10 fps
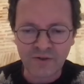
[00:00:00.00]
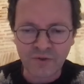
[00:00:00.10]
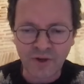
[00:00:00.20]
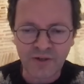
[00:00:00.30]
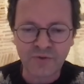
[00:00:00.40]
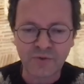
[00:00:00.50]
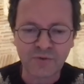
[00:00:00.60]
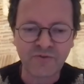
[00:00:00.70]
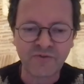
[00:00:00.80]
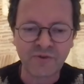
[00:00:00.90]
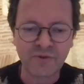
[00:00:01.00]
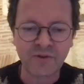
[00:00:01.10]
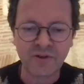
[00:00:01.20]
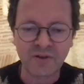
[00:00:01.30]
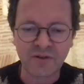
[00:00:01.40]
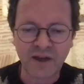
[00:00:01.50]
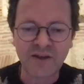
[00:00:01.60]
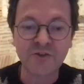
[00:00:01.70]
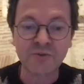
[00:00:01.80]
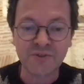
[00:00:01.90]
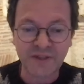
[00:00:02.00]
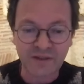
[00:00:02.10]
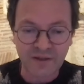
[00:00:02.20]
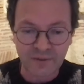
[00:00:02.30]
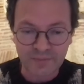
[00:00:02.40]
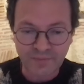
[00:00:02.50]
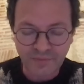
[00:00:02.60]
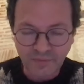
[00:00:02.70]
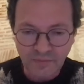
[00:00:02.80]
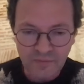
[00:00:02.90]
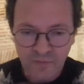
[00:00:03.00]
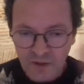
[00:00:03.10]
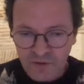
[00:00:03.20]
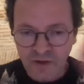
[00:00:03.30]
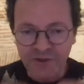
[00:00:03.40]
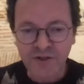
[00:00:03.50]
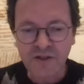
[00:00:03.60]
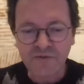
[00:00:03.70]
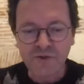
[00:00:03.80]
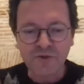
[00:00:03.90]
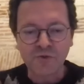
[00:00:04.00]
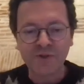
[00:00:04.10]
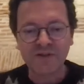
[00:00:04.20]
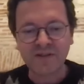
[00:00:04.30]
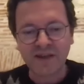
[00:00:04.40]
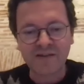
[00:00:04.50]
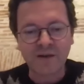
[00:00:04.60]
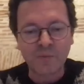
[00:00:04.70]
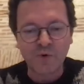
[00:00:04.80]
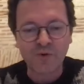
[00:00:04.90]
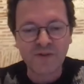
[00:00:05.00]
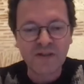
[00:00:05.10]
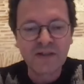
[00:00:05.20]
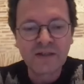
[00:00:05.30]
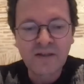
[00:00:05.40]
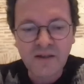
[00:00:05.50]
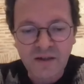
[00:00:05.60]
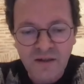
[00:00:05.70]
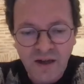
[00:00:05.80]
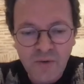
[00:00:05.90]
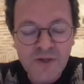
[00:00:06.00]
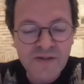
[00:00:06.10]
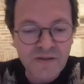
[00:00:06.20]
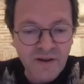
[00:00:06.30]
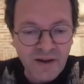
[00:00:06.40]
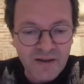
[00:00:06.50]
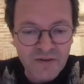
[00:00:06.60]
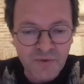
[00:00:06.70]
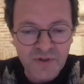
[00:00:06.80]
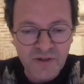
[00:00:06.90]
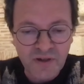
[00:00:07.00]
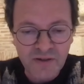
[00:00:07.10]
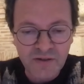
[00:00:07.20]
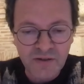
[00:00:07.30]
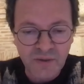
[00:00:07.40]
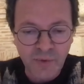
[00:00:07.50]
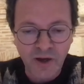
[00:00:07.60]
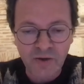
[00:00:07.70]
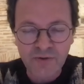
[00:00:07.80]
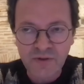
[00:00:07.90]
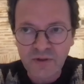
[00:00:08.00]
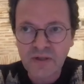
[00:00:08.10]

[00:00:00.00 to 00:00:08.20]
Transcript: try to look for actual data. So I'll just give you two recent examples. I was in a class recently about